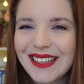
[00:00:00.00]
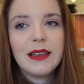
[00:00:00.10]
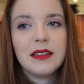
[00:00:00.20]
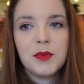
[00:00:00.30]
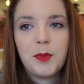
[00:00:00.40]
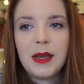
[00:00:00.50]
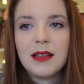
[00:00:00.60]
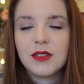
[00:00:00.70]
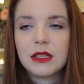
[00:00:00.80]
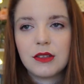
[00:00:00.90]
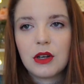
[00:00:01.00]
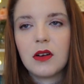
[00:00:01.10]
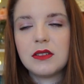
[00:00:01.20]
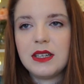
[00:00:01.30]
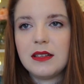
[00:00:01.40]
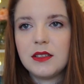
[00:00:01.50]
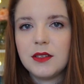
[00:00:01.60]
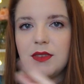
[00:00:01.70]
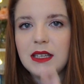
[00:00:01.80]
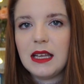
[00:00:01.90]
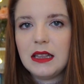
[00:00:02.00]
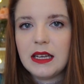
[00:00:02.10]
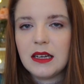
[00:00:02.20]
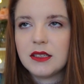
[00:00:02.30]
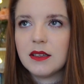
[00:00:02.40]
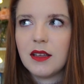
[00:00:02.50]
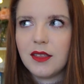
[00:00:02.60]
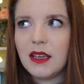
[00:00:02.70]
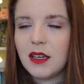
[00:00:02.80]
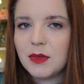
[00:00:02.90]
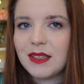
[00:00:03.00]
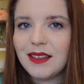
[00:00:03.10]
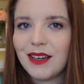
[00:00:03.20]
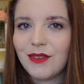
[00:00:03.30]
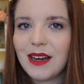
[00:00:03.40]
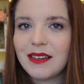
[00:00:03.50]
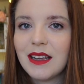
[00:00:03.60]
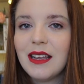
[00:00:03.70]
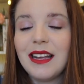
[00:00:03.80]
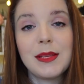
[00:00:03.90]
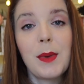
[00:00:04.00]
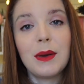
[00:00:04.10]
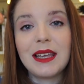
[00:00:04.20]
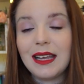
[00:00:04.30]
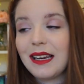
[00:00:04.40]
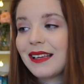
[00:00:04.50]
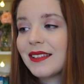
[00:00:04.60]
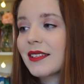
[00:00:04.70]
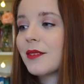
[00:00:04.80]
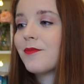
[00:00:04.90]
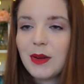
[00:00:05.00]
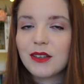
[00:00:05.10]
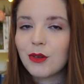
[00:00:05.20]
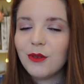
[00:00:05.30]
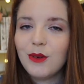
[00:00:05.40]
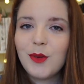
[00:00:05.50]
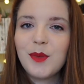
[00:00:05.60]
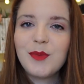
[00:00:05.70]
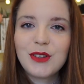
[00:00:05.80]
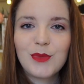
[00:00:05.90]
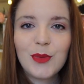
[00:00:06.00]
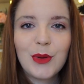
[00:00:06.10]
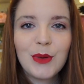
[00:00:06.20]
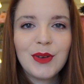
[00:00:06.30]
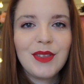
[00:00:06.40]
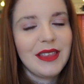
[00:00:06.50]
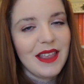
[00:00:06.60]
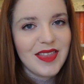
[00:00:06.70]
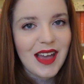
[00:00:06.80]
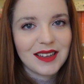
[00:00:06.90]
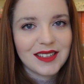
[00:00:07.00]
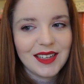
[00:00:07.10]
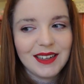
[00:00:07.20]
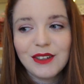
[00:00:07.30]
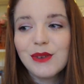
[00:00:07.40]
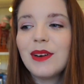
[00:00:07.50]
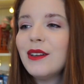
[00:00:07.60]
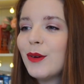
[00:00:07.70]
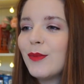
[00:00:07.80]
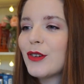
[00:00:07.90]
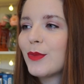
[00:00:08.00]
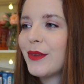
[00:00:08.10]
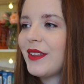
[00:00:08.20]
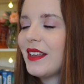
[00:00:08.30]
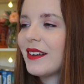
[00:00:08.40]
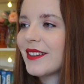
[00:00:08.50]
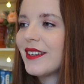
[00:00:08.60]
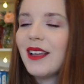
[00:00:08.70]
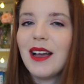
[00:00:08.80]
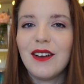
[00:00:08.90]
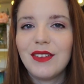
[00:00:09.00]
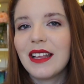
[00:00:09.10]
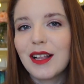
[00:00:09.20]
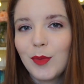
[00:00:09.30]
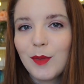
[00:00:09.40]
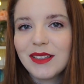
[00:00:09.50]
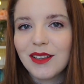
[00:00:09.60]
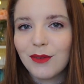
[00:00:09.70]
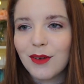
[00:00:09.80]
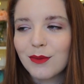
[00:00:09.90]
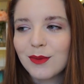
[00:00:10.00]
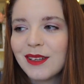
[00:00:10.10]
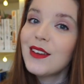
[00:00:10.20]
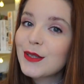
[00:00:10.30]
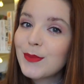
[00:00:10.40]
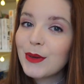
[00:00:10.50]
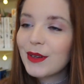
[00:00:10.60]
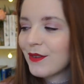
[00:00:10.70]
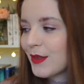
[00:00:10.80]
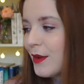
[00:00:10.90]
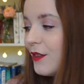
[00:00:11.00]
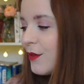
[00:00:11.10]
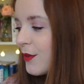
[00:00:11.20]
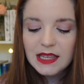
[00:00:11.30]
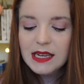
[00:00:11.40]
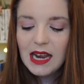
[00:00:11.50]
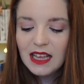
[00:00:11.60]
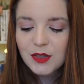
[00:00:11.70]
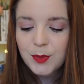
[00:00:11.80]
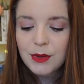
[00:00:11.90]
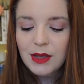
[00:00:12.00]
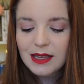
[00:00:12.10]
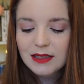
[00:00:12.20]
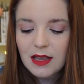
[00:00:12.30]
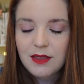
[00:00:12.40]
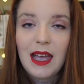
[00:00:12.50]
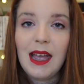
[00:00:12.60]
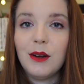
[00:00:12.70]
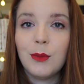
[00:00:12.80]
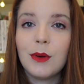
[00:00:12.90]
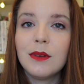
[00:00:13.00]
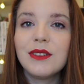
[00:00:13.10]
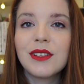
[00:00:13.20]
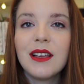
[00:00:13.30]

It's based on the contents of the Iliad. I think I'm saying that right. It's about Achilles, but I don't know much more than that. And I don't want to know much more than that. I feel like I'll put myself off. First book of the month. The next book is The Henna Wars.